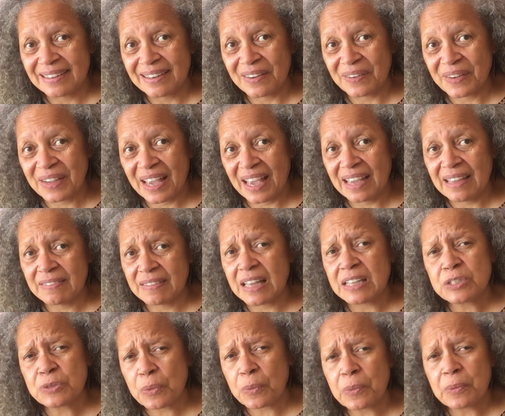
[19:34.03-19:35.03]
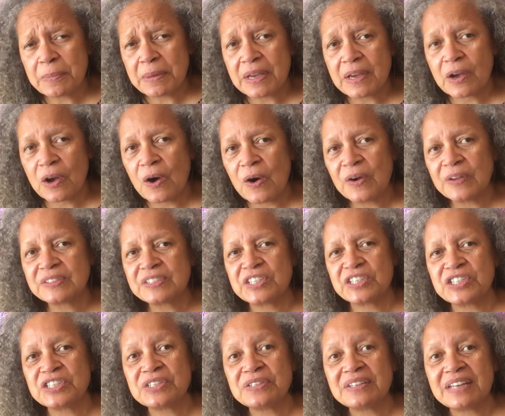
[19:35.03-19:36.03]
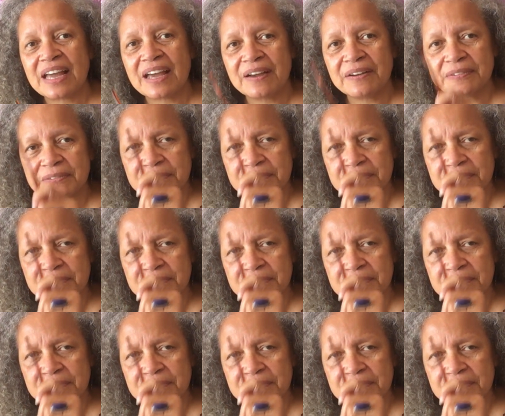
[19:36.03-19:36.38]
Okay, and that's what we're being called to do now.